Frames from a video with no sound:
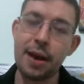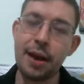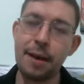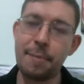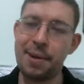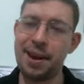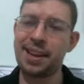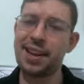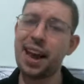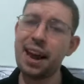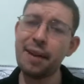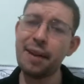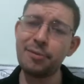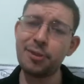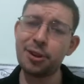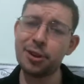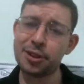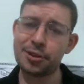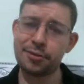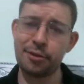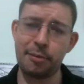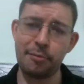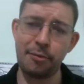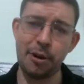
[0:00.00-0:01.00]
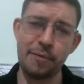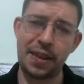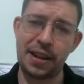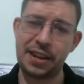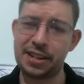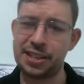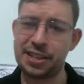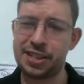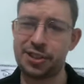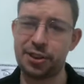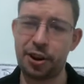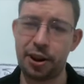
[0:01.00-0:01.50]
but he kind of looks for a move that
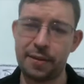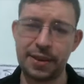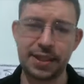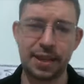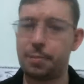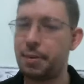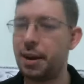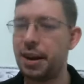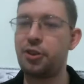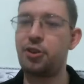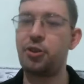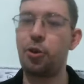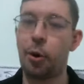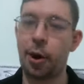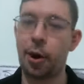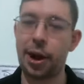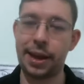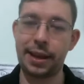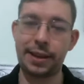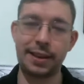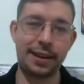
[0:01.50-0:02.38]
just sort of is a bit annoying,